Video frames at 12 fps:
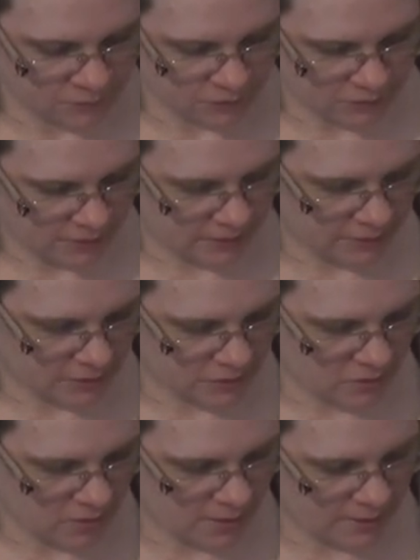So it's
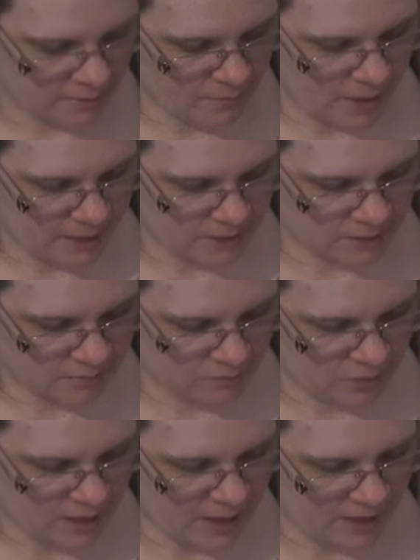quite an amazing
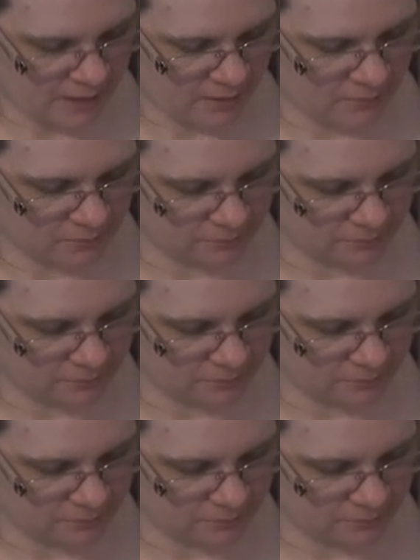play.